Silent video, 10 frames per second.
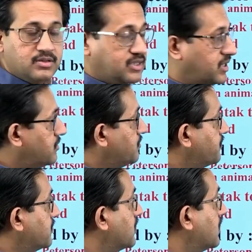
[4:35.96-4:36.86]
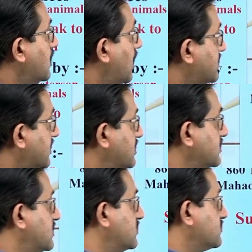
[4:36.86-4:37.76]
Then, other
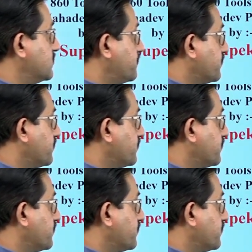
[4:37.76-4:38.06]
than this,